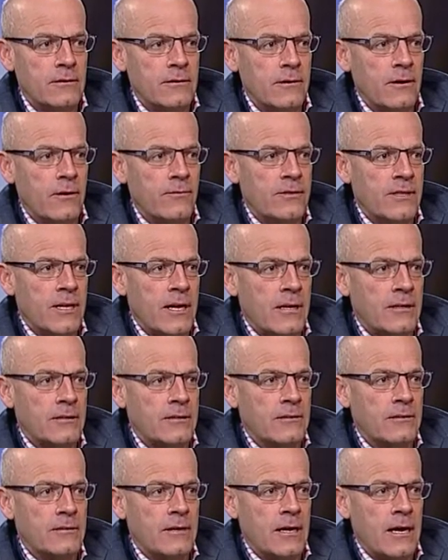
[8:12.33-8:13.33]
loves
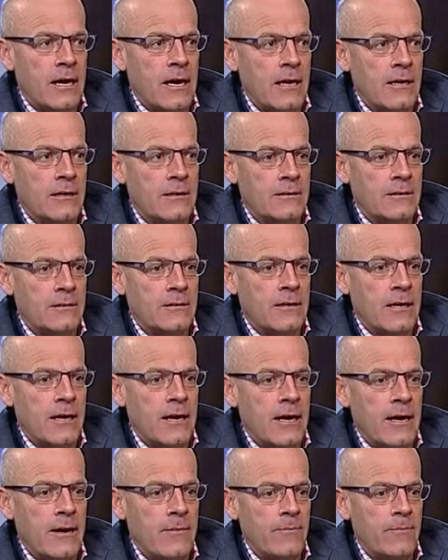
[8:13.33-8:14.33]
that, and
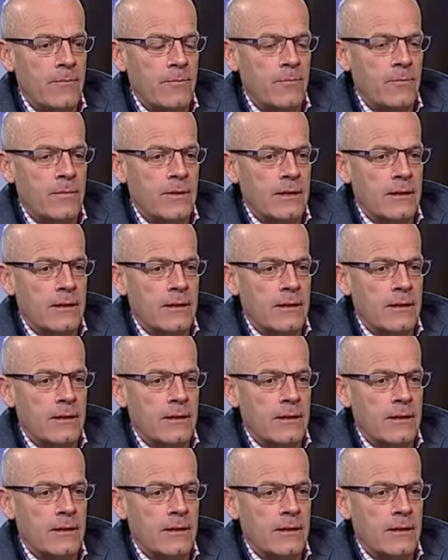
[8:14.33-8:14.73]
I'm